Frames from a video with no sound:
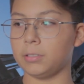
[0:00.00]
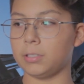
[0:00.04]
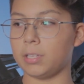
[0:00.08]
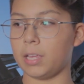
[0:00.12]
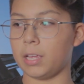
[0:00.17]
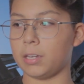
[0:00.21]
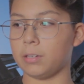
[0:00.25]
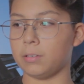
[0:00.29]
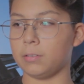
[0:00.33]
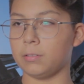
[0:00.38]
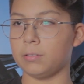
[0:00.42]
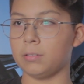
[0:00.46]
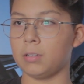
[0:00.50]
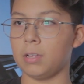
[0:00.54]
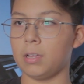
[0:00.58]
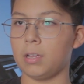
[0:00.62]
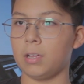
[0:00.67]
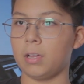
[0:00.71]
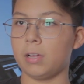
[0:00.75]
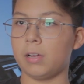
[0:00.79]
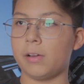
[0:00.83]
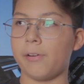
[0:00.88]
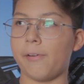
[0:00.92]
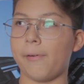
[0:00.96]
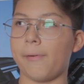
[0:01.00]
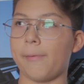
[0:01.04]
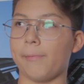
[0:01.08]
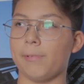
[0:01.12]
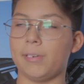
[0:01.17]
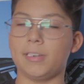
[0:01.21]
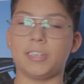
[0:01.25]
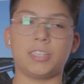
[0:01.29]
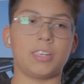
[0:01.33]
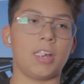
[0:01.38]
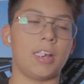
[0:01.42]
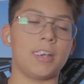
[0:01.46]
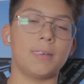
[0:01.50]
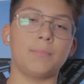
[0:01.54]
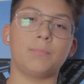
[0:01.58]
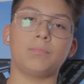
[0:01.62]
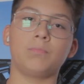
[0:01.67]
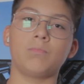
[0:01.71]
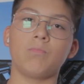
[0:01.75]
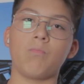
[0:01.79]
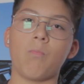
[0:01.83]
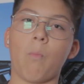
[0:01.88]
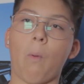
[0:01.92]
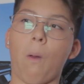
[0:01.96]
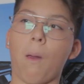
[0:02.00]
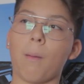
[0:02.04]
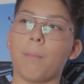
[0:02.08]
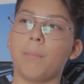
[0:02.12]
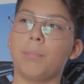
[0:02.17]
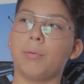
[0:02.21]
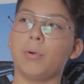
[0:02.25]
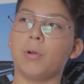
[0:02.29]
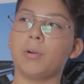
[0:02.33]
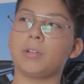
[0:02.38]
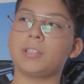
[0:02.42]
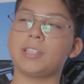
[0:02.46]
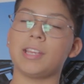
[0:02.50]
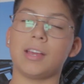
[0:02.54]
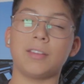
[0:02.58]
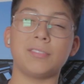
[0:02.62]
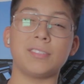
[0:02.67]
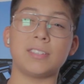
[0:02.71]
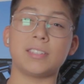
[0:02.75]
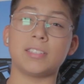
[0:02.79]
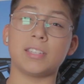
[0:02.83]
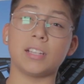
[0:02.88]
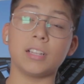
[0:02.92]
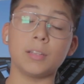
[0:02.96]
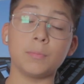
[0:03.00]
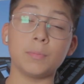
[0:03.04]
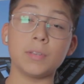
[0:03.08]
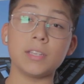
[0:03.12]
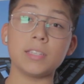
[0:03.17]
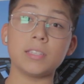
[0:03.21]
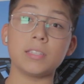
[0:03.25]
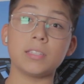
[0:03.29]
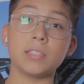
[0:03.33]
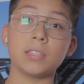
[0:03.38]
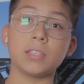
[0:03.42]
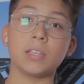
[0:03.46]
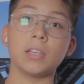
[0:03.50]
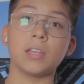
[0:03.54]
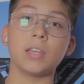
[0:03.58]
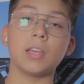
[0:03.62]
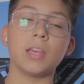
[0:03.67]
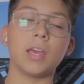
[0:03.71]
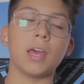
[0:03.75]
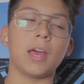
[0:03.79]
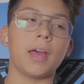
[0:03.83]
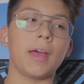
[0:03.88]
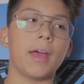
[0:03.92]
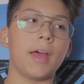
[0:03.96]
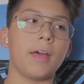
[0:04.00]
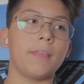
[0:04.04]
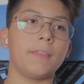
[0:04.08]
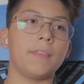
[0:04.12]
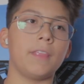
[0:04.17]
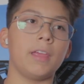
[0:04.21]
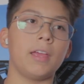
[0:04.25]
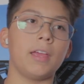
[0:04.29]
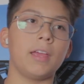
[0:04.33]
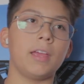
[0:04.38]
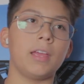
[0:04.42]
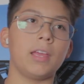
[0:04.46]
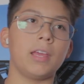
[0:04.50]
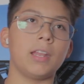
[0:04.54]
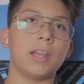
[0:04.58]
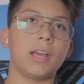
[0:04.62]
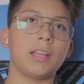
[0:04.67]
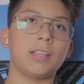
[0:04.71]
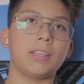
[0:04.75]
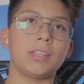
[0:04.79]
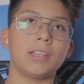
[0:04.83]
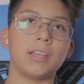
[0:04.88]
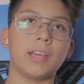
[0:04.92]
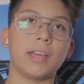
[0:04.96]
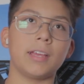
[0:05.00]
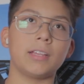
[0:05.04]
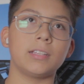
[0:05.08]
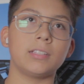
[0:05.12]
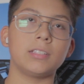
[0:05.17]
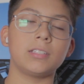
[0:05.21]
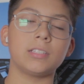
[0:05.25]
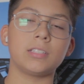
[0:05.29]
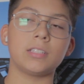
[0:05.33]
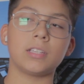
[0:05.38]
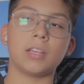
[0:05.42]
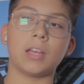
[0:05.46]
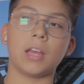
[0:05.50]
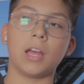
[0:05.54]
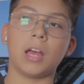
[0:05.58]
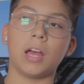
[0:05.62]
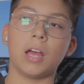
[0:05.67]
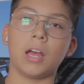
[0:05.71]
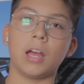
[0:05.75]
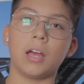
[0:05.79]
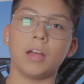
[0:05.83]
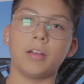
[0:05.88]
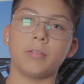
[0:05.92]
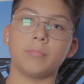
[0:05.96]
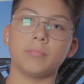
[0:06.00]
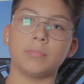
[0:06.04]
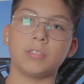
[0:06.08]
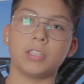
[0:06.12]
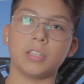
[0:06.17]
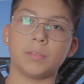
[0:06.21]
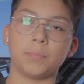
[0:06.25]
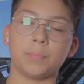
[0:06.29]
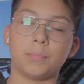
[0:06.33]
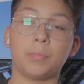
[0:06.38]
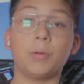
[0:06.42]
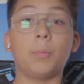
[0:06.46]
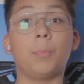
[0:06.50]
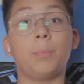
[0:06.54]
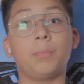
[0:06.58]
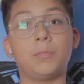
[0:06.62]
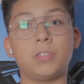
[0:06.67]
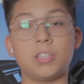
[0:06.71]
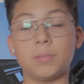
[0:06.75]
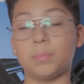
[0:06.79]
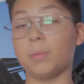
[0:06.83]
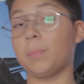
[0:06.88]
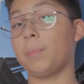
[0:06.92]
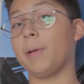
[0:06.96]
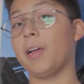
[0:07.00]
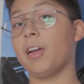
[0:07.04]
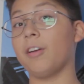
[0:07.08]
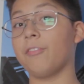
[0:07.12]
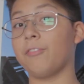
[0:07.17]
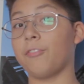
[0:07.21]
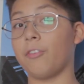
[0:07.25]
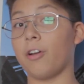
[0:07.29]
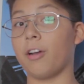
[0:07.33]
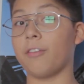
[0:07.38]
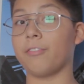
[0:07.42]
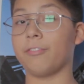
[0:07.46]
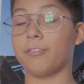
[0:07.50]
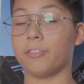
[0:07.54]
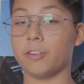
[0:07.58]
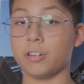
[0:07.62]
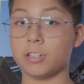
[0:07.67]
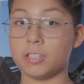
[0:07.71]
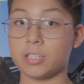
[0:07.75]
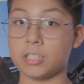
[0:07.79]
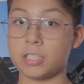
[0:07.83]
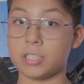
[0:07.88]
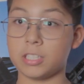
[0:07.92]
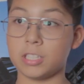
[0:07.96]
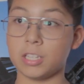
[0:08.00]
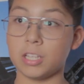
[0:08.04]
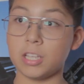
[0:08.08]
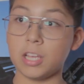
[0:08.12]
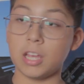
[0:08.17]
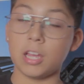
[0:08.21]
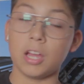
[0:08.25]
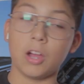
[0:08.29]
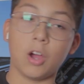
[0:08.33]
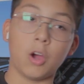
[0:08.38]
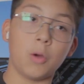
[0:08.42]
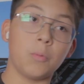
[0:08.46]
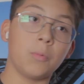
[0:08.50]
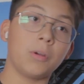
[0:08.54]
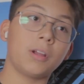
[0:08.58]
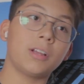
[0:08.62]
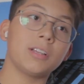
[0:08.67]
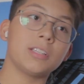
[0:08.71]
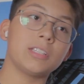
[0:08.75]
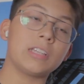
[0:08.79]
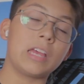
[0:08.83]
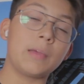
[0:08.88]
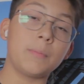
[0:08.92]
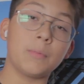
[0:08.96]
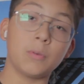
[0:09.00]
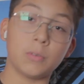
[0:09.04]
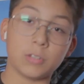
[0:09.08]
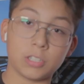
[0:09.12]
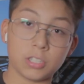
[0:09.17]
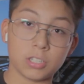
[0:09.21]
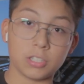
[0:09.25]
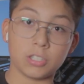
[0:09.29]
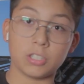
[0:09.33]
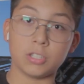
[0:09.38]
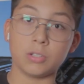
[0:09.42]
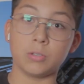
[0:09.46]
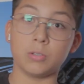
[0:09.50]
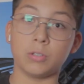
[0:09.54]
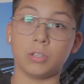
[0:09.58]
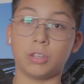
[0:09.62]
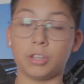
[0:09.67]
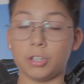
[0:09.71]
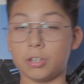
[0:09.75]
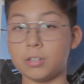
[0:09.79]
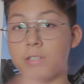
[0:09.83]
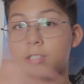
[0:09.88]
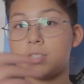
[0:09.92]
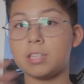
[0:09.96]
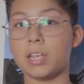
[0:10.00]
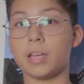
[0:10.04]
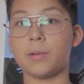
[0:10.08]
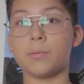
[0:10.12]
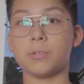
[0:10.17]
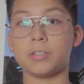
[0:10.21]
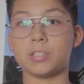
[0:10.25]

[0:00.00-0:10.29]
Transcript: then we just kind of broke down the syllabus, and then at the end, to prepare for our first homework assignment, which is due Thursday,